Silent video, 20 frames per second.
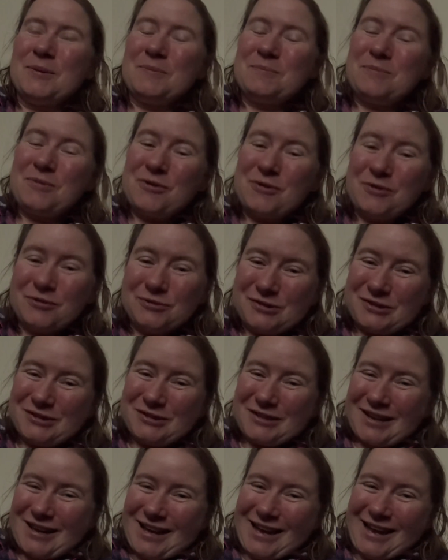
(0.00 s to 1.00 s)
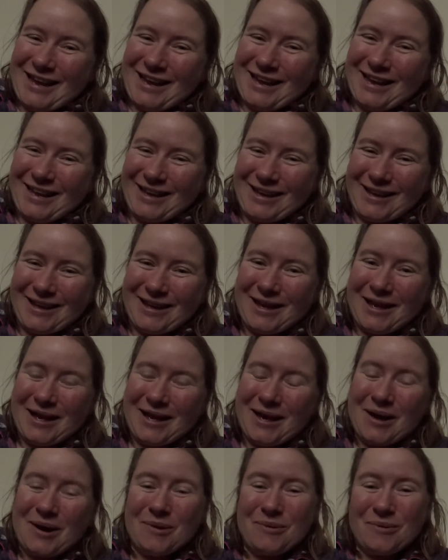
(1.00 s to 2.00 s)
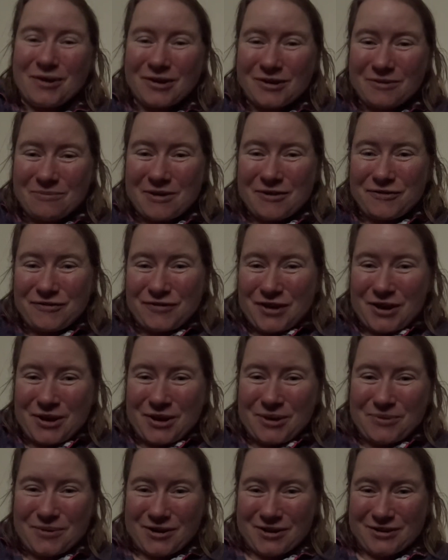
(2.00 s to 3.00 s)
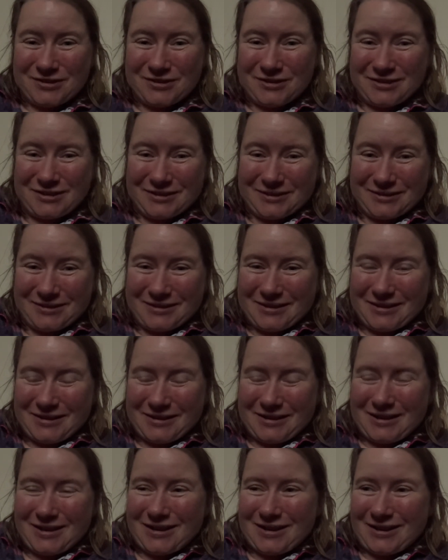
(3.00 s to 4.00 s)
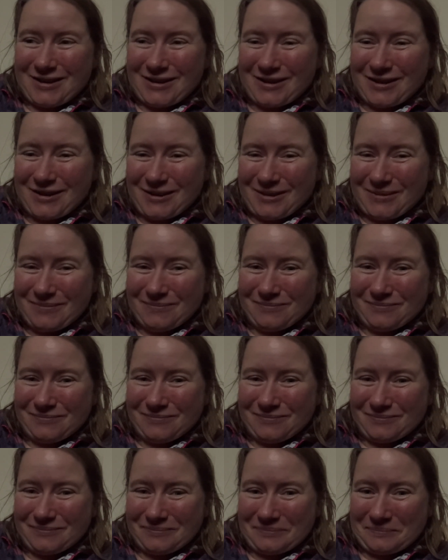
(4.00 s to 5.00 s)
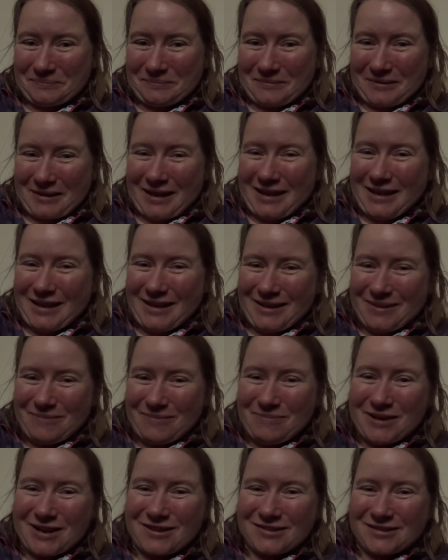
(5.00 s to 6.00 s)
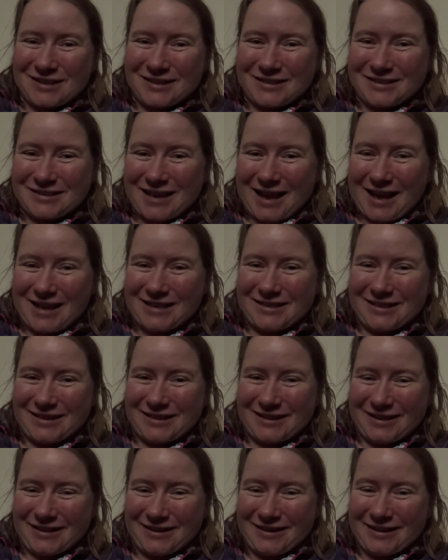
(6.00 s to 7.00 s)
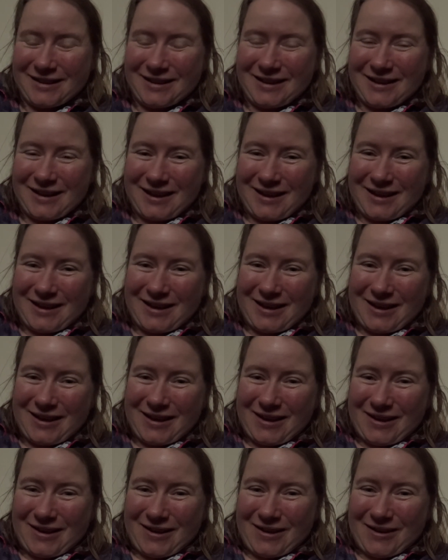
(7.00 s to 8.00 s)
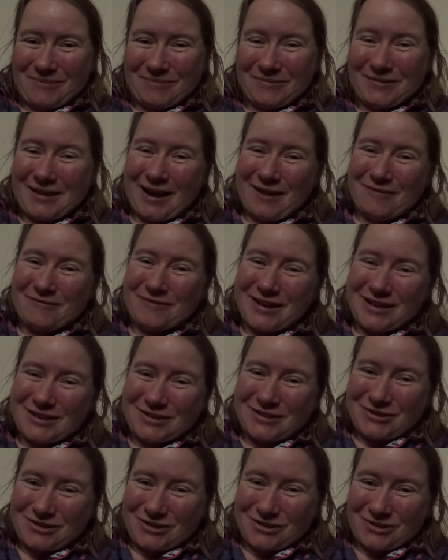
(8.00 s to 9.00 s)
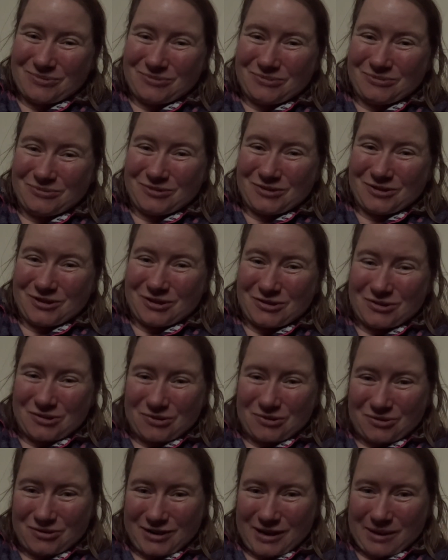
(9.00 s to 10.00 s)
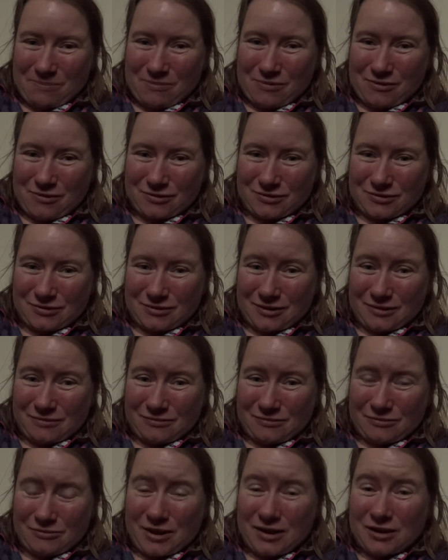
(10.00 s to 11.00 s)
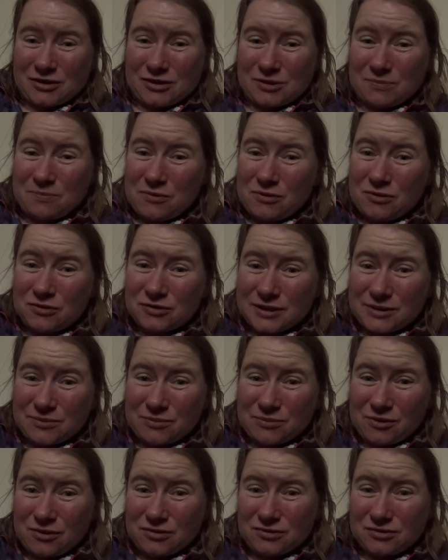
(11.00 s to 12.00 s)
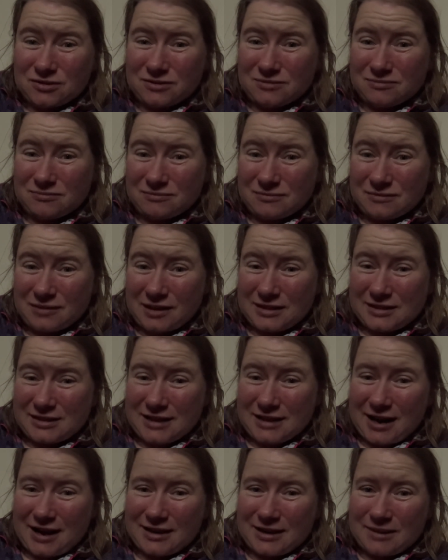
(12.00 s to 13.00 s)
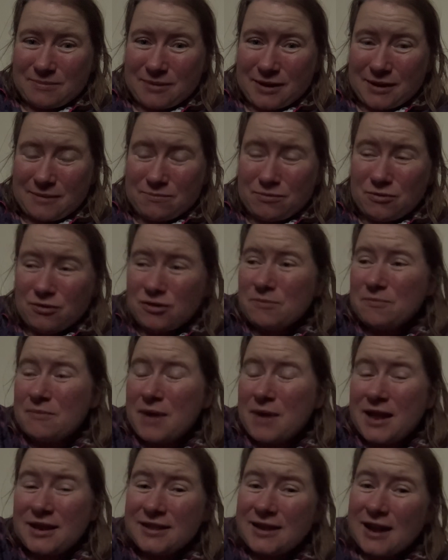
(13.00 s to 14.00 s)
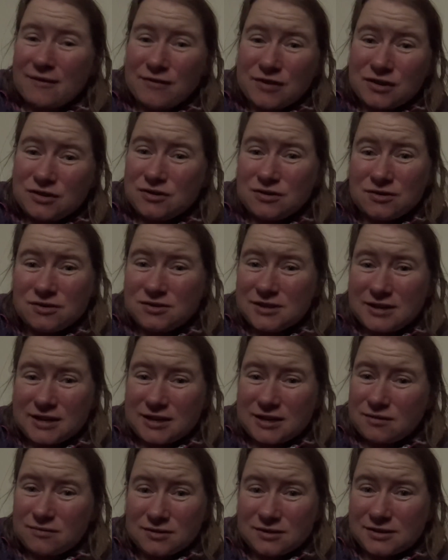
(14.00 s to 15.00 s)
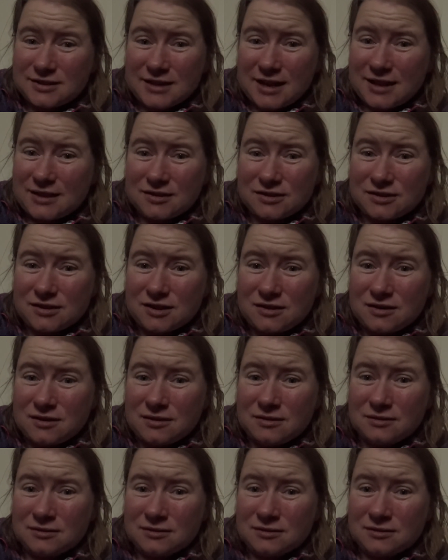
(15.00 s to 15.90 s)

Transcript: But one of my viewers, because I said that Richard was a sulky puss. Well, I suppose he was a tiny bit, but the men never do Secret Santa,